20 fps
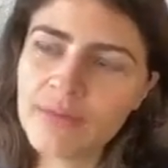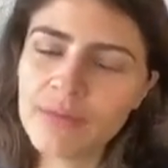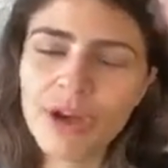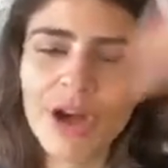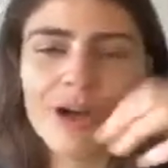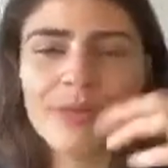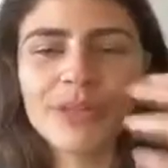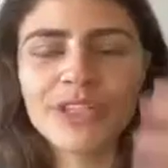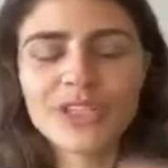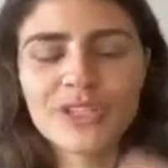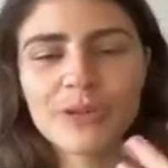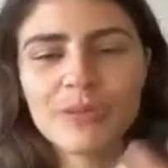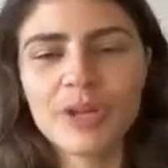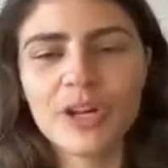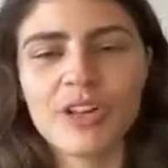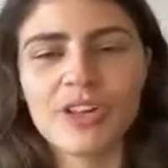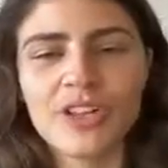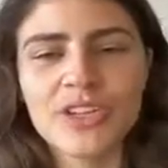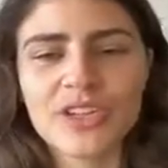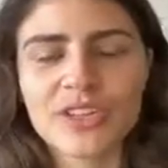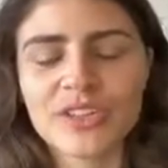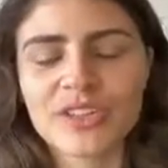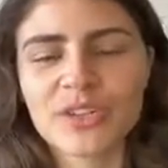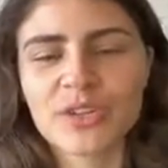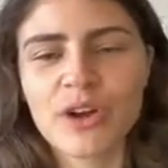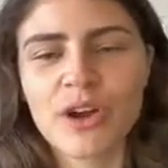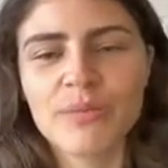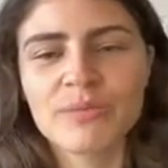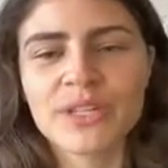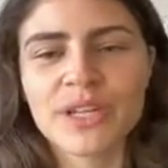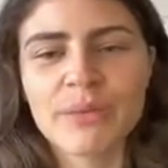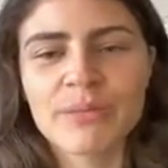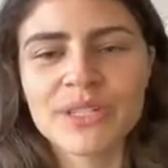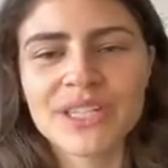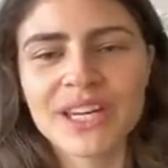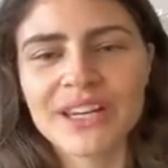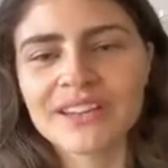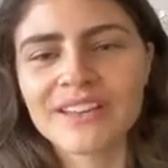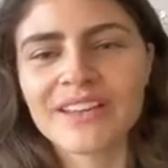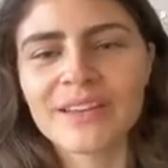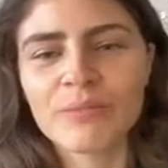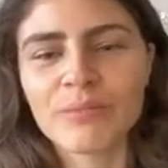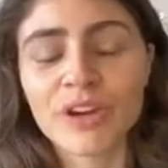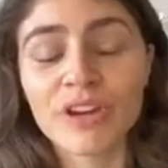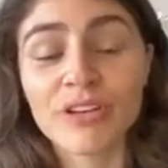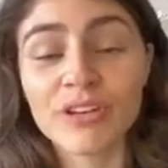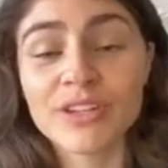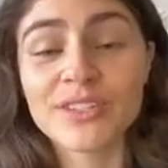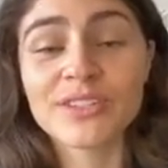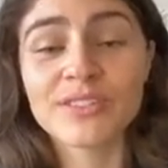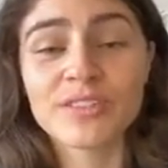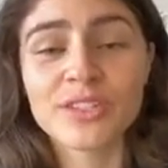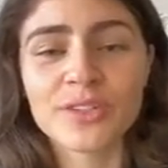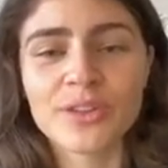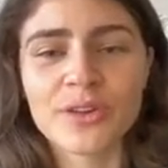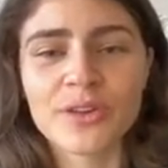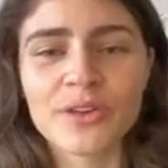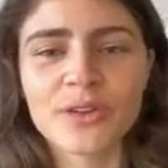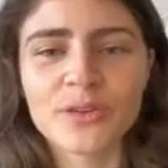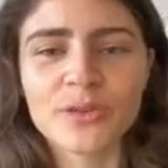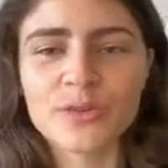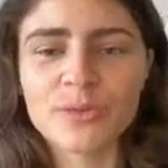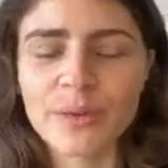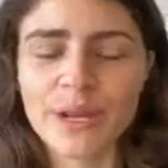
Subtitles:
common terminology that's cropped up, particularly in progressive circles,